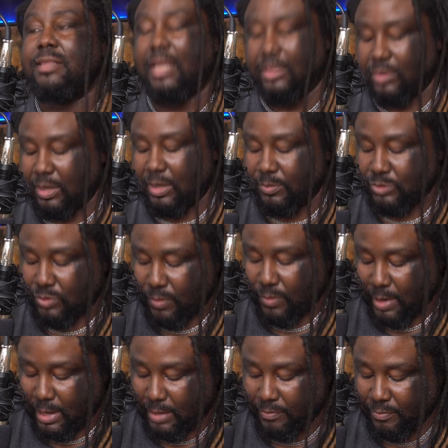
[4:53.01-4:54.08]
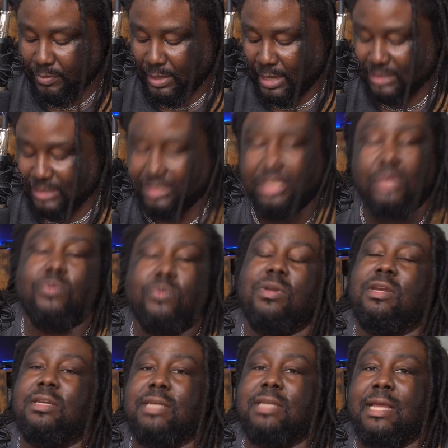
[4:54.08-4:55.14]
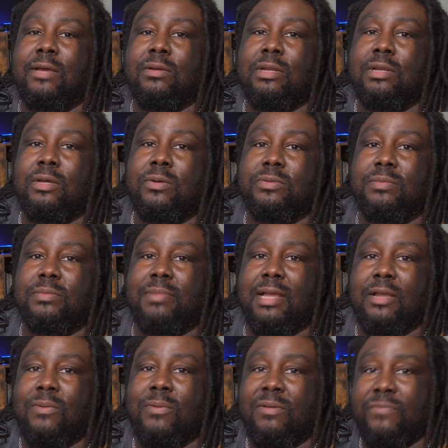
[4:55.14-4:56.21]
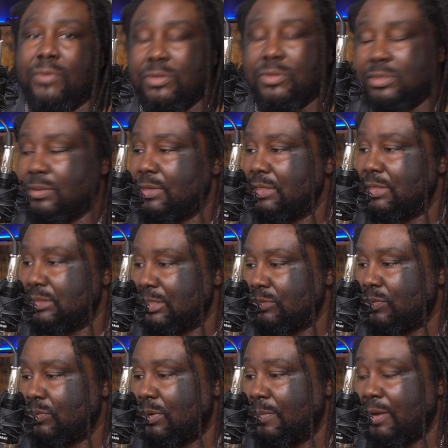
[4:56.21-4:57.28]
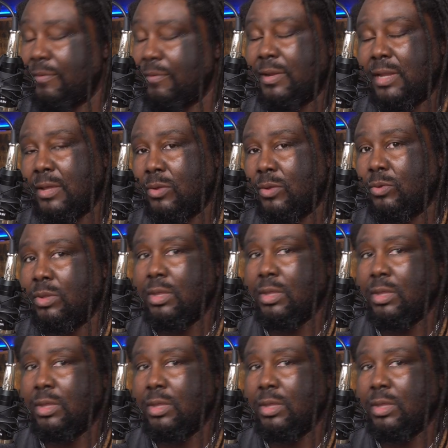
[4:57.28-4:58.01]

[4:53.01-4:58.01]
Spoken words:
I thought it was great. I still want to download the black and white filter because that's where I'm at right now.